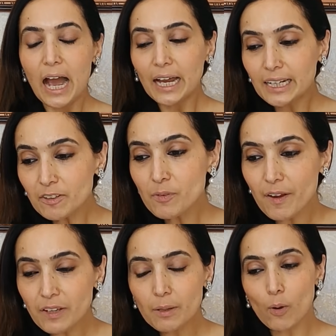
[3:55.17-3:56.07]
Another
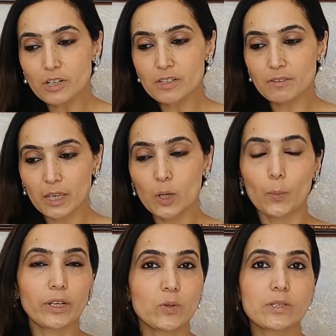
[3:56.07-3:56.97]
very important thing
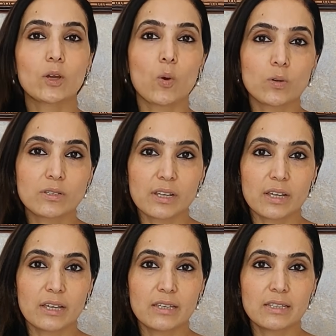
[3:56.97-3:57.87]
when using quotes
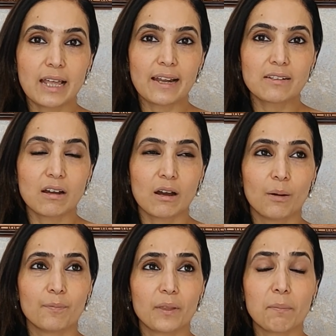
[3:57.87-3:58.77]
is that
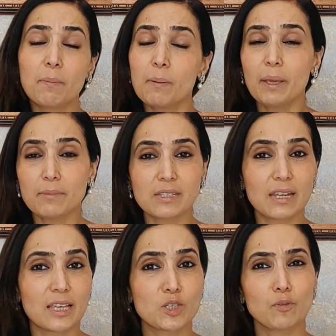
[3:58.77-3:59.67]
people make
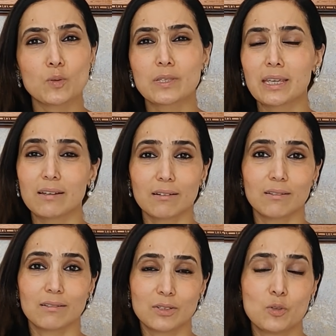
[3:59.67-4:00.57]
mistakes of using
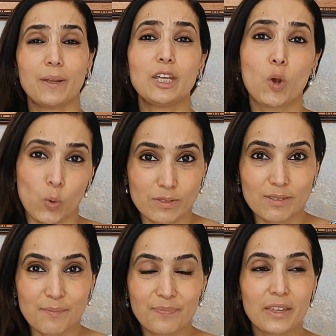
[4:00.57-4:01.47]
too many quotes.